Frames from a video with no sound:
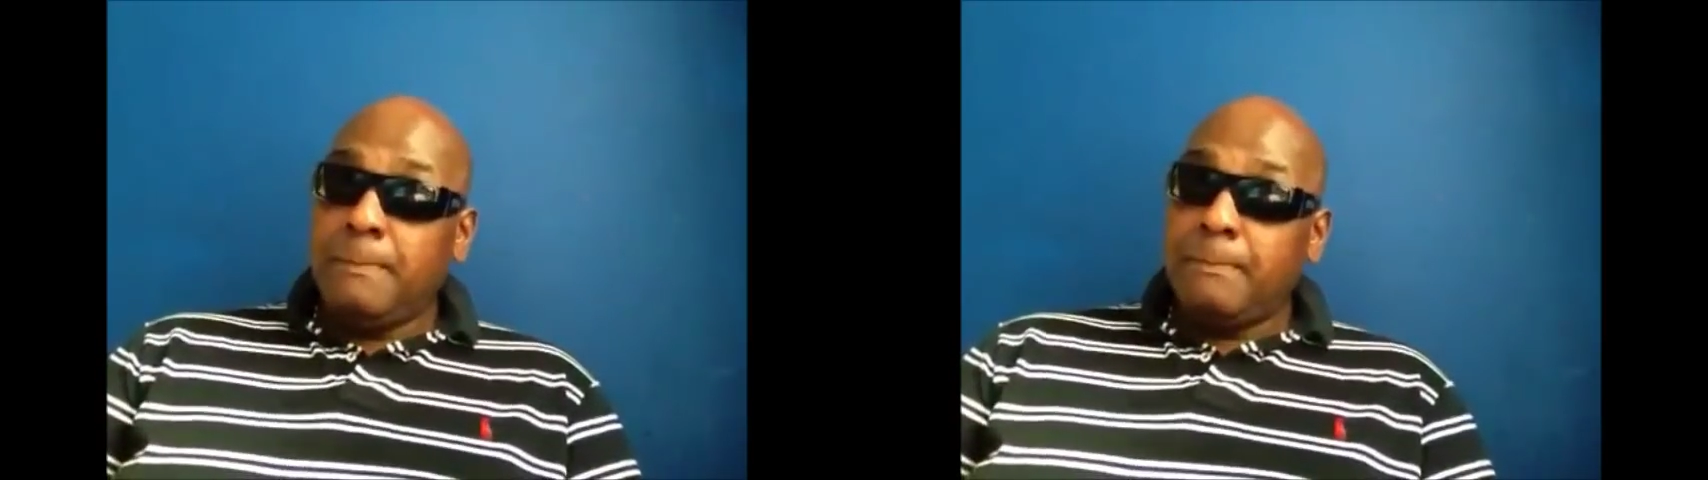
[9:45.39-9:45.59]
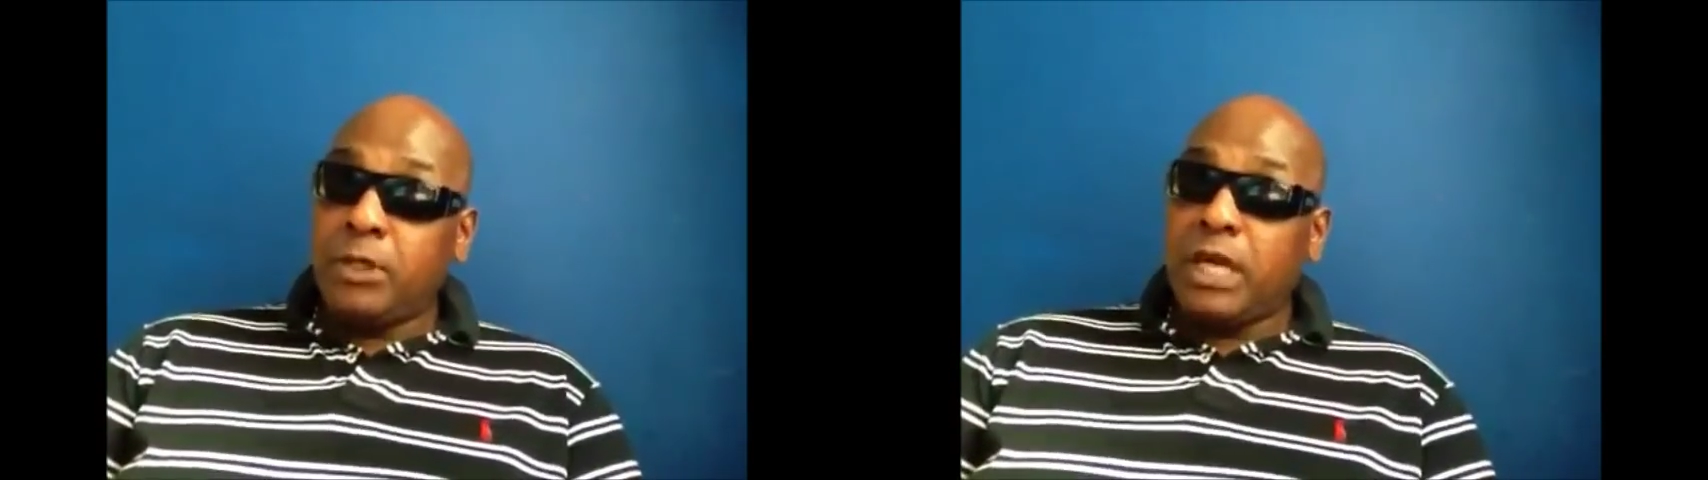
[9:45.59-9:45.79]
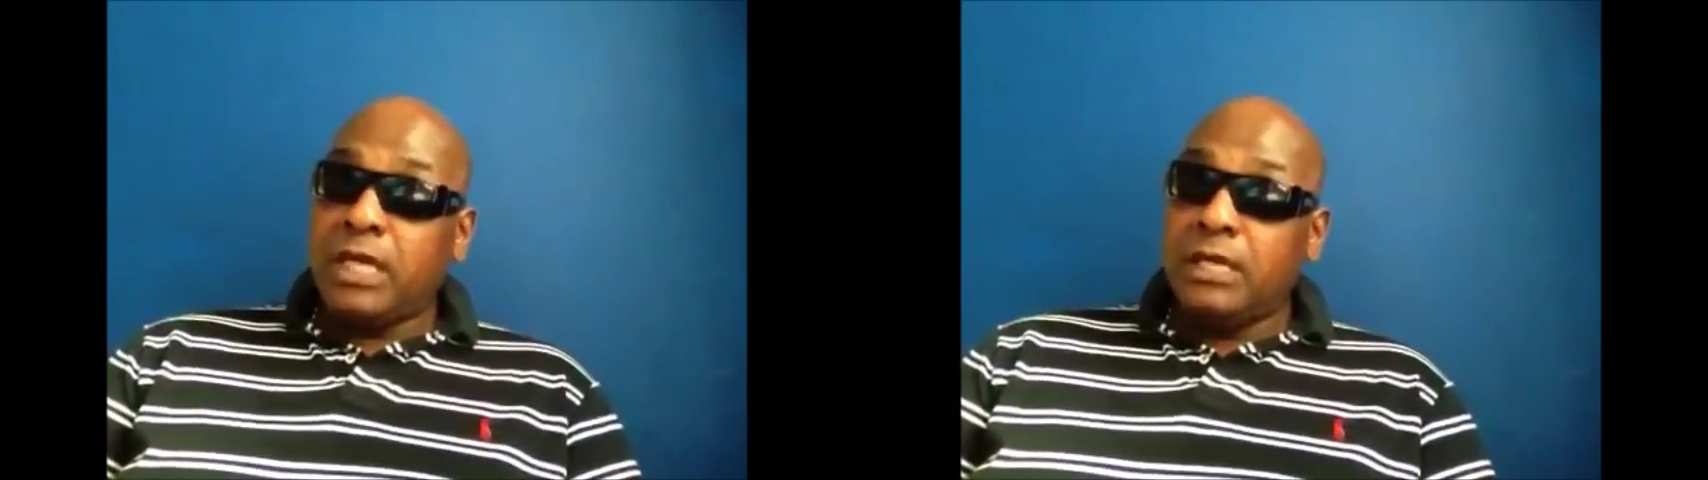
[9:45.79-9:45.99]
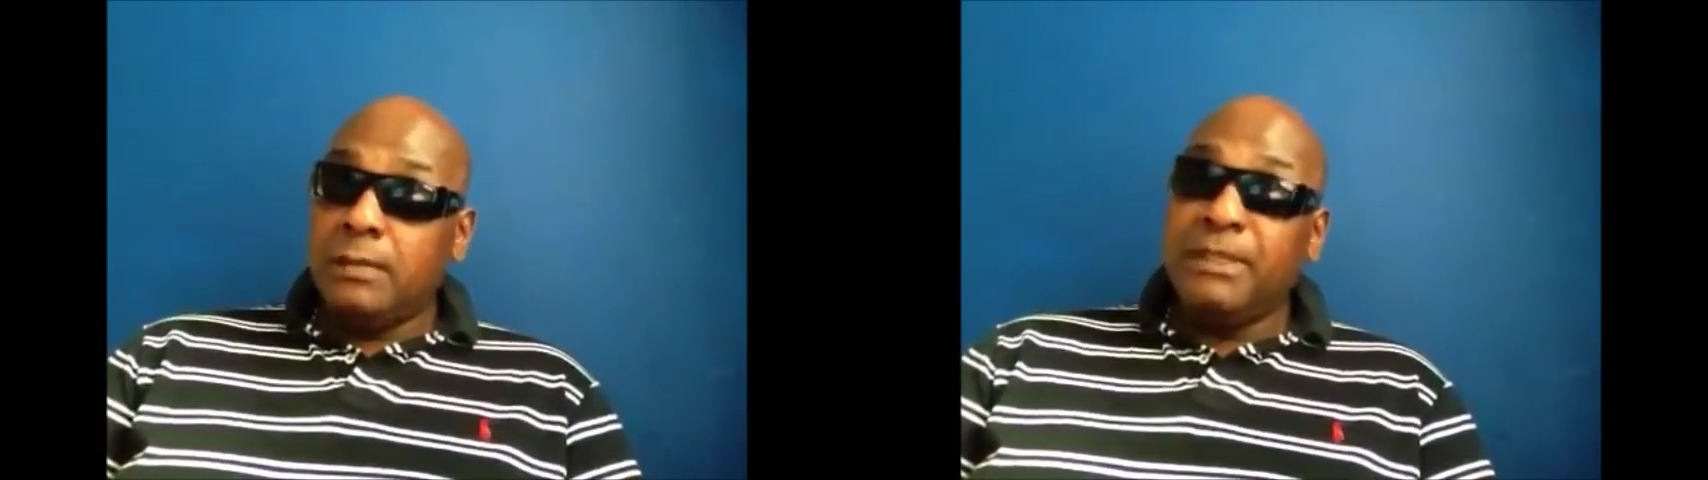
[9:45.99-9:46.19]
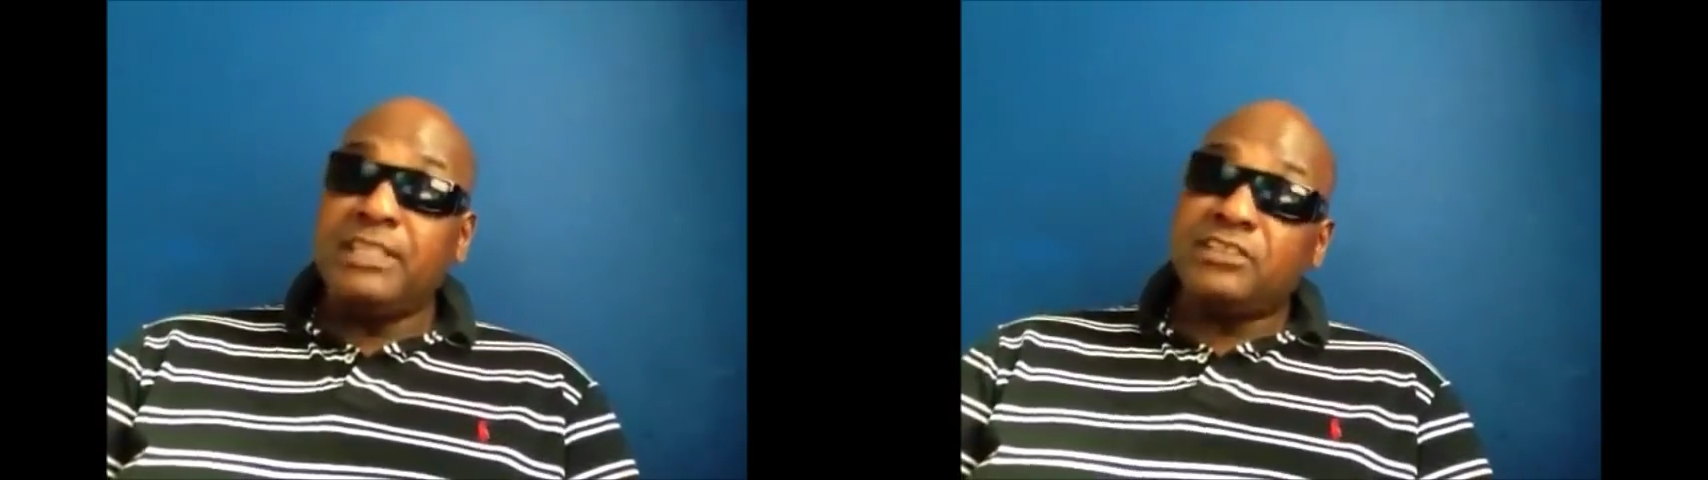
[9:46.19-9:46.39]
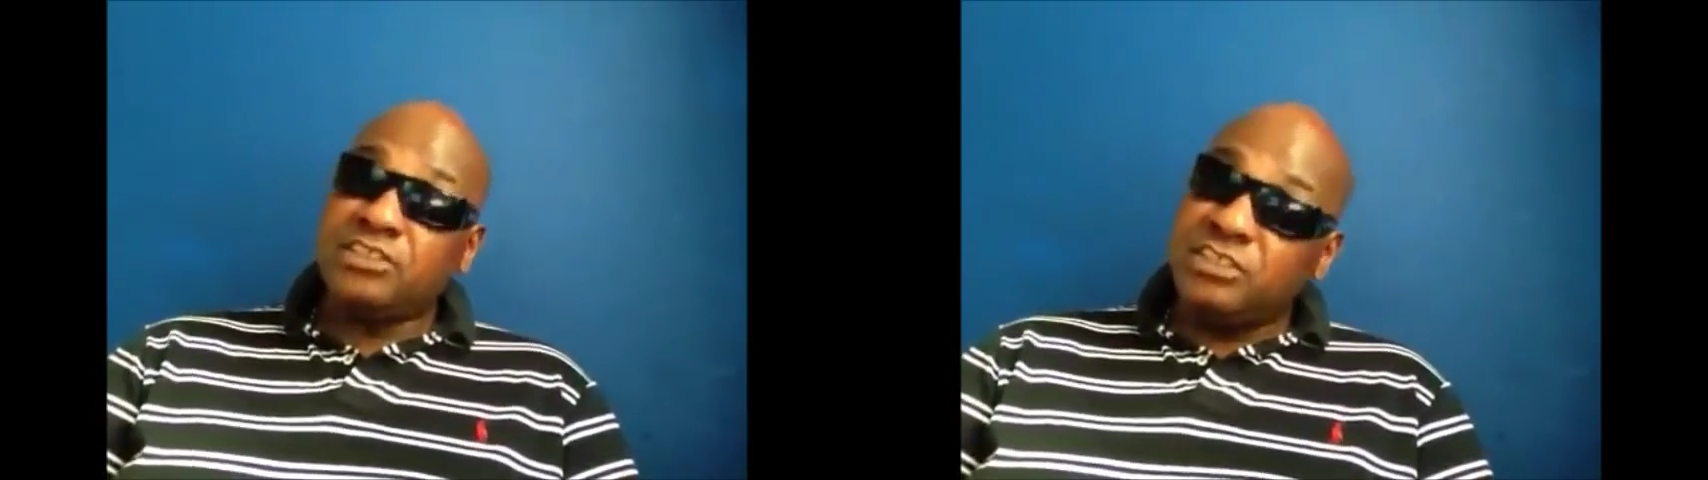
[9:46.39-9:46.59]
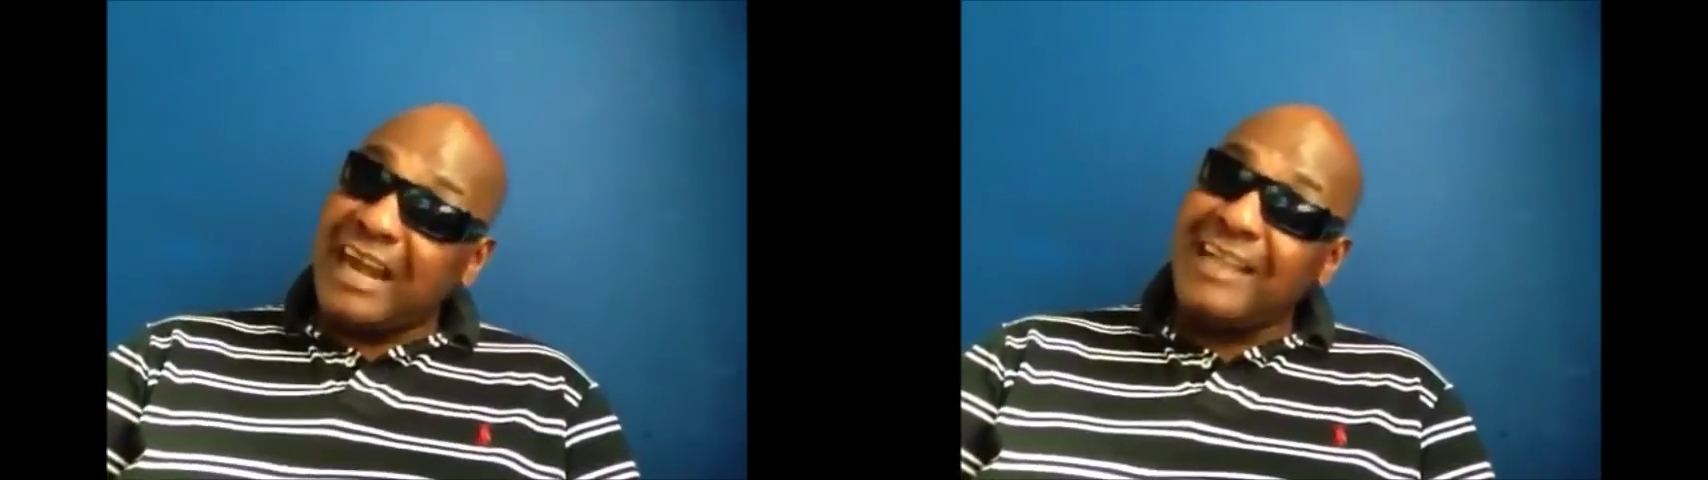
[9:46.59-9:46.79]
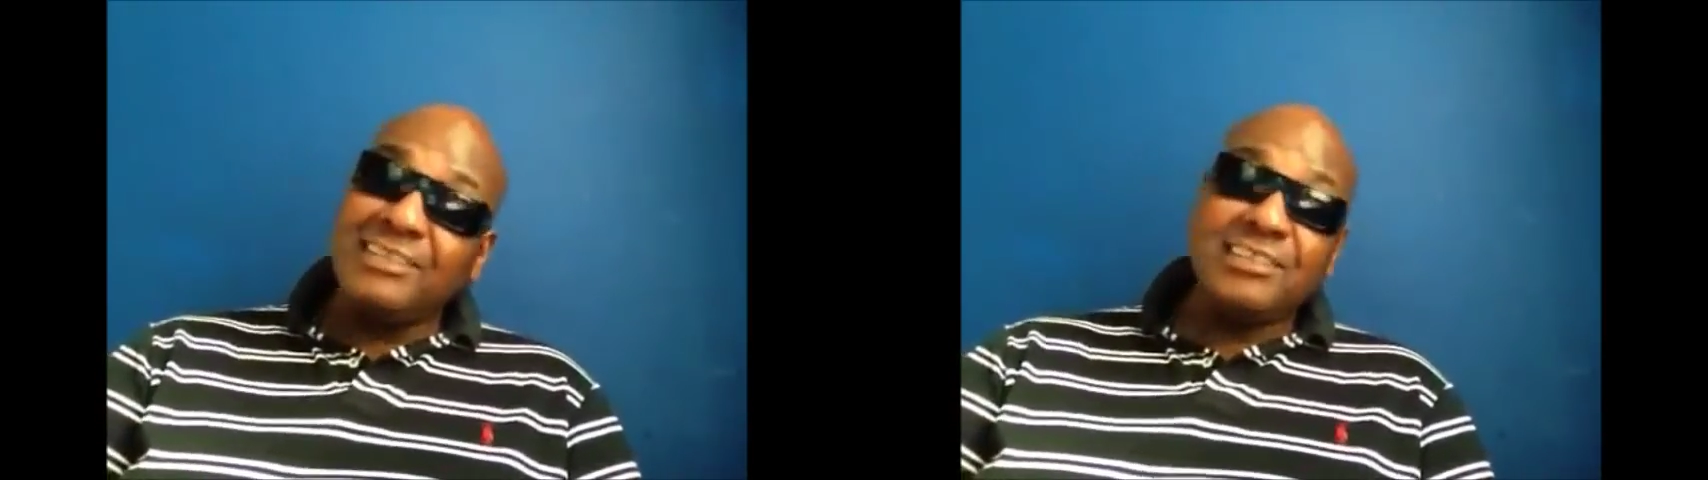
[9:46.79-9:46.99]
Okay, but the
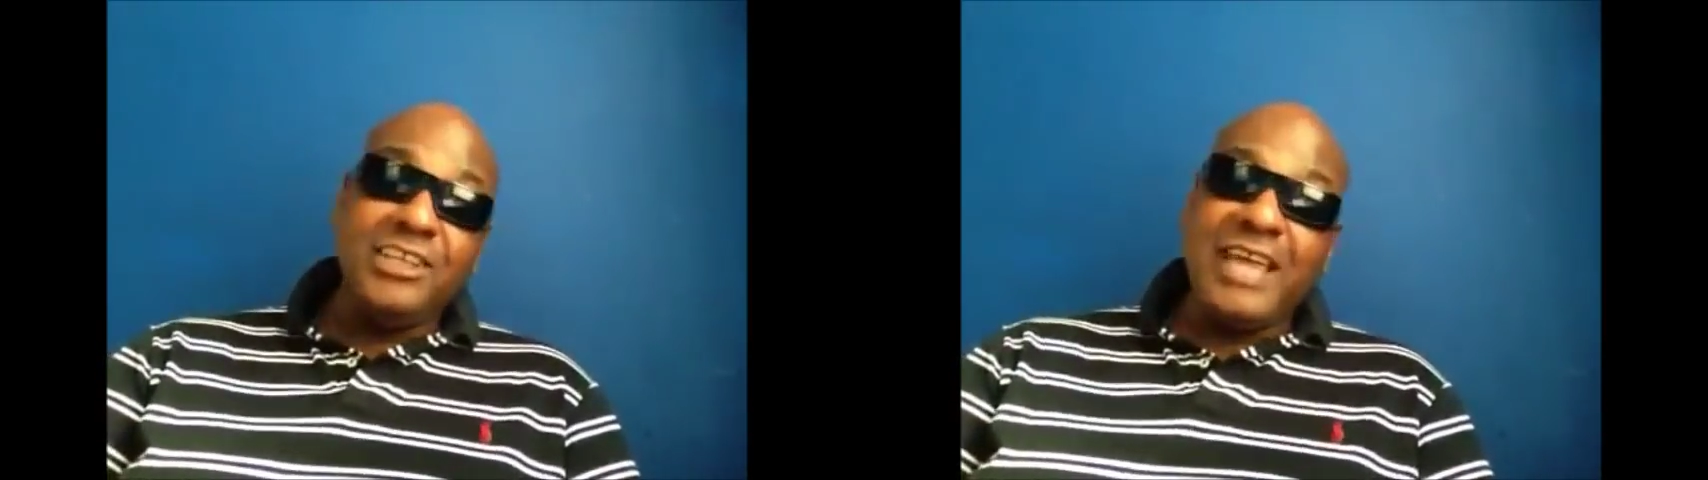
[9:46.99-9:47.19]
start still